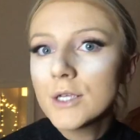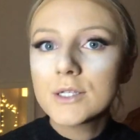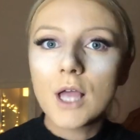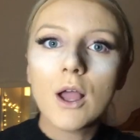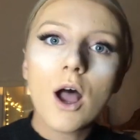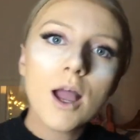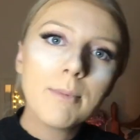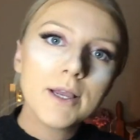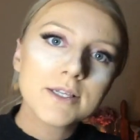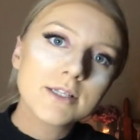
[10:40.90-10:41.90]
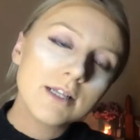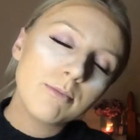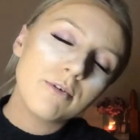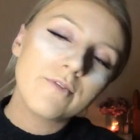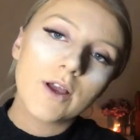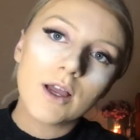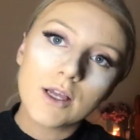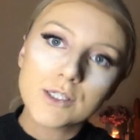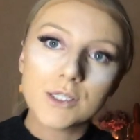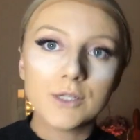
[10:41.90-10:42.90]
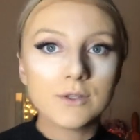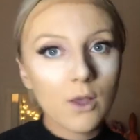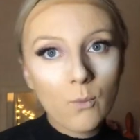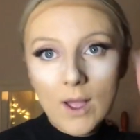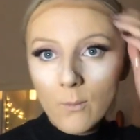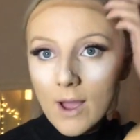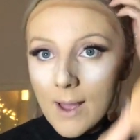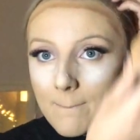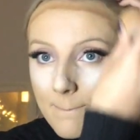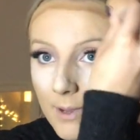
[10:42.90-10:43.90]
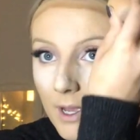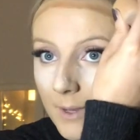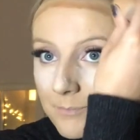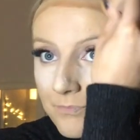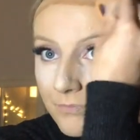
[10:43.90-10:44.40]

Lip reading: So I personally prefer to use a wet one, but